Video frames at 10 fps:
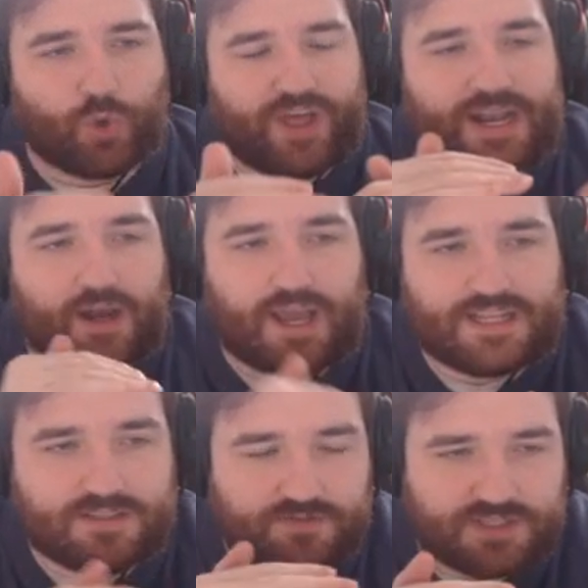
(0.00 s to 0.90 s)
all that
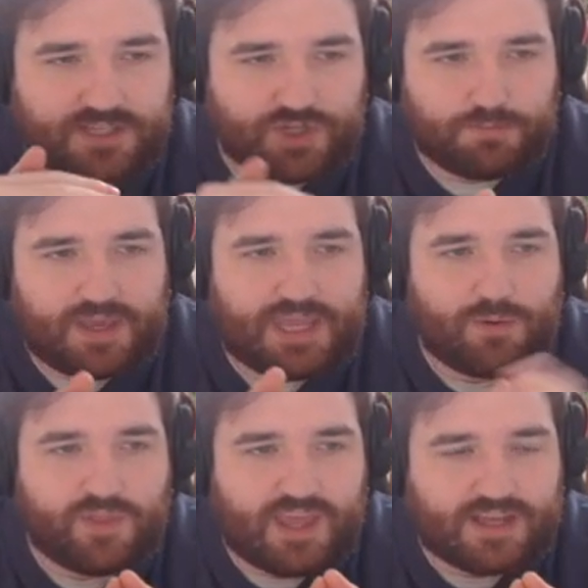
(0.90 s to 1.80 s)
lines of decision
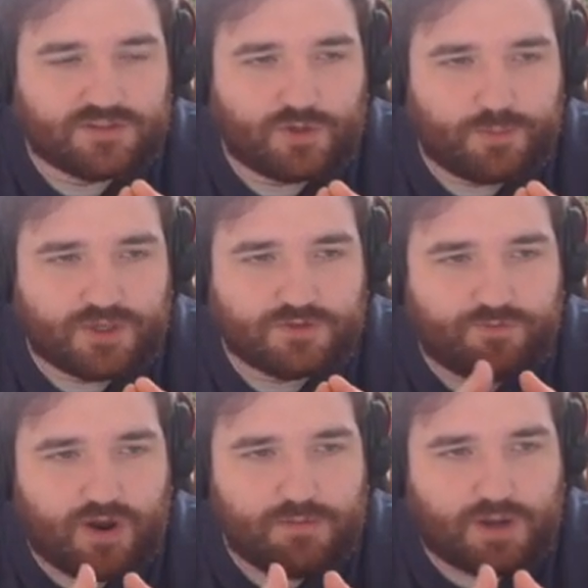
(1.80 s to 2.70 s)
making with Katsu, because
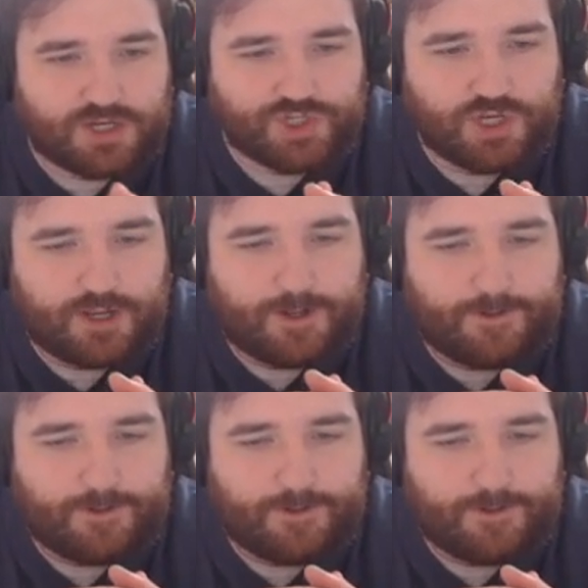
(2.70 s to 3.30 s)
very much